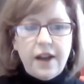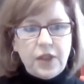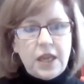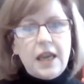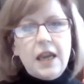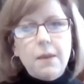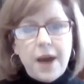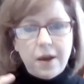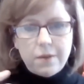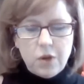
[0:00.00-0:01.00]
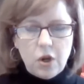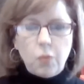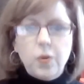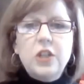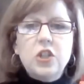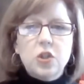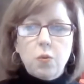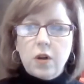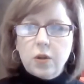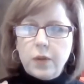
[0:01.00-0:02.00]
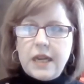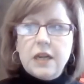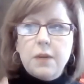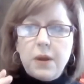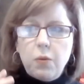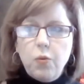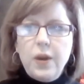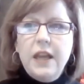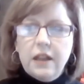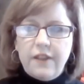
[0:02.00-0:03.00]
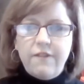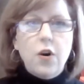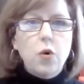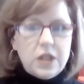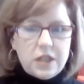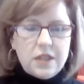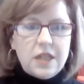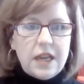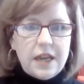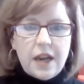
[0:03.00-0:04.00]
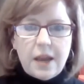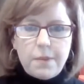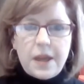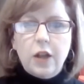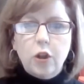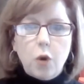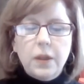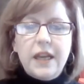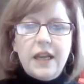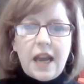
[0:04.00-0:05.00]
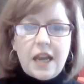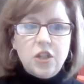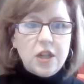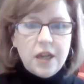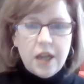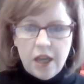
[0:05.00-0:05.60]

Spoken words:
thinking about, regions of the world we needed to be really focused in and being globally engaged in,